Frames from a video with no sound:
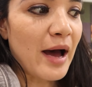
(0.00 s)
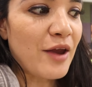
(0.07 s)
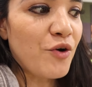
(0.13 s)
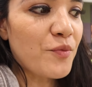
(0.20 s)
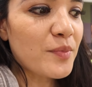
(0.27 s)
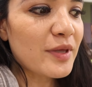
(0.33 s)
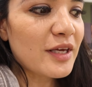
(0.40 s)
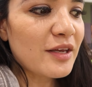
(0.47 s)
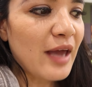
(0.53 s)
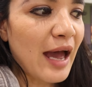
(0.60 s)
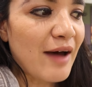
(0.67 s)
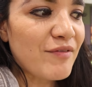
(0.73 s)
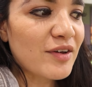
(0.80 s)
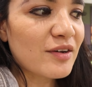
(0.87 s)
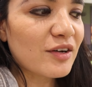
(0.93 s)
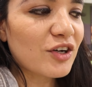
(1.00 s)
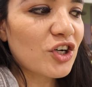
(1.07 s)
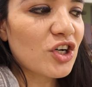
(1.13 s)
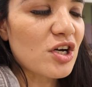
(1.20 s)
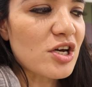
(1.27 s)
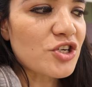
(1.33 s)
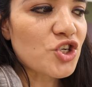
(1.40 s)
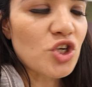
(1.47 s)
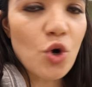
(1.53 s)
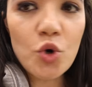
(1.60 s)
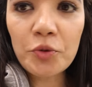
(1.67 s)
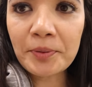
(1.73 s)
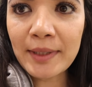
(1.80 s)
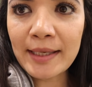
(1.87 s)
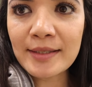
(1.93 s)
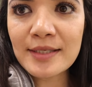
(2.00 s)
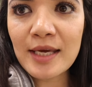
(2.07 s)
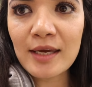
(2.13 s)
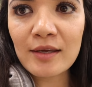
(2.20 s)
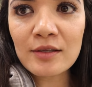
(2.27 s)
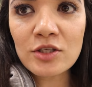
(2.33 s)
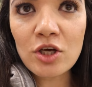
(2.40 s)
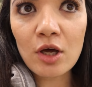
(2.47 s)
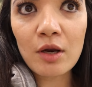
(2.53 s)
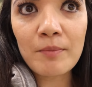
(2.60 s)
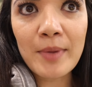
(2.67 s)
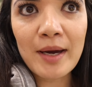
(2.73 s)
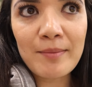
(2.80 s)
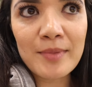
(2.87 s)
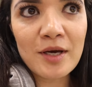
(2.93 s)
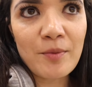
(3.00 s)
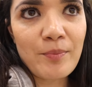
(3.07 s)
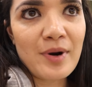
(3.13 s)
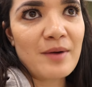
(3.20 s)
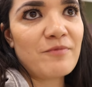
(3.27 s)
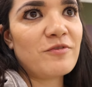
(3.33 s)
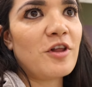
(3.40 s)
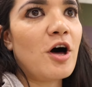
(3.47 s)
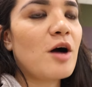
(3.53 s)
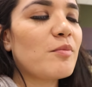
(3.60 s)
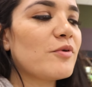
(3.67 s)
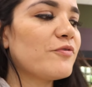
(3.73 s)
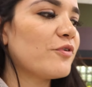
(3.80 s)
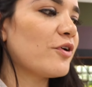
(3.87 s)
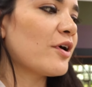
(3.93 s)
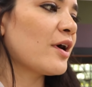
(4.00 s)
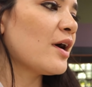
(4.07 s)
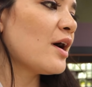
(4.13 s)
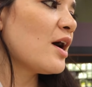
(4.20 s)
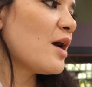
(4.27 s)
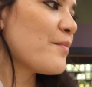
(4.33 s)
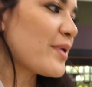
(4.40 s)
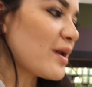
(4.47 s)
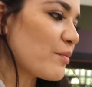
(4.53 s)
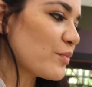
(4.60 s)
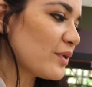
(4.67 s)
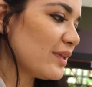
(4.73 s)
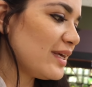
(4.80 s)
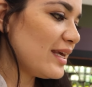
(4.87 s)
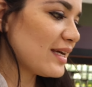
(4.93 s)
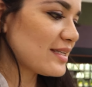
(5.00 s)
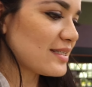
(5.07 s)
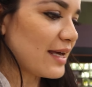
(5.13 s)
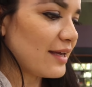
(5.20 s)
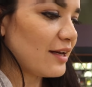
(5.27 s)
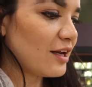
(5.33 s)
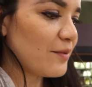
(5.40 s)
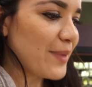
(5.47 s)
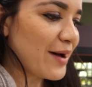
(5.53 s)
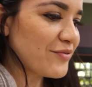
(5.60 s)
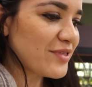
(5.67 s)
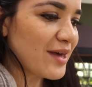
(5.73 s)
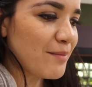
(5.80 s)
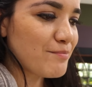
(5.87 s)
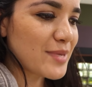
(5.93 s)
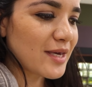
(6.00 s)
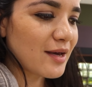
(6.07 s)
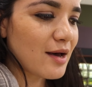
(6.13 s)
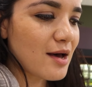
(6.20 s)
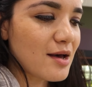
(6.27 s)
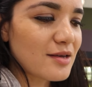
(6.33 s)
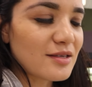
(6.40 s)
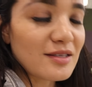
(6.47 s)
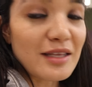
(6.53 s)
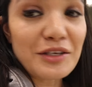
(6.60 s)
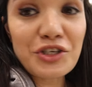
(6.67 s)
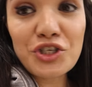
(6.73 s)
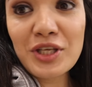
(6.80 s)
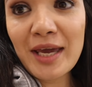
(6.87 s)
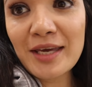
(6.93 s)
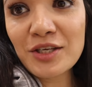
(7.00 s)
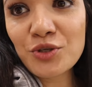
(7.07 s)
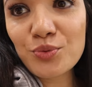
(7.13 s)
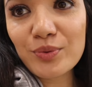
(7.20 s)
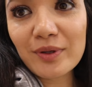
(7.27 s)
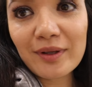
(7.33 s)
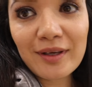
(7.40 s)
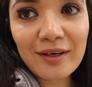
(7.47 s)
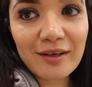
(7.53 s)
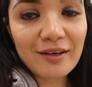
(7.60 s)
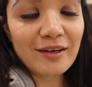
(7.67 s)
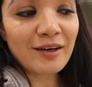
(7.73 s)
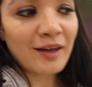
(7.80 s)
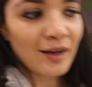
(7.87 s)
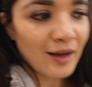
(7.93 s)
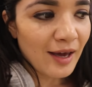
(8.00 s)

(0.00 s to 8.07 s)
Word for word: I normally haven't showed plantains on my meal prep vlog before, but I'm really excited about them because they just taste really good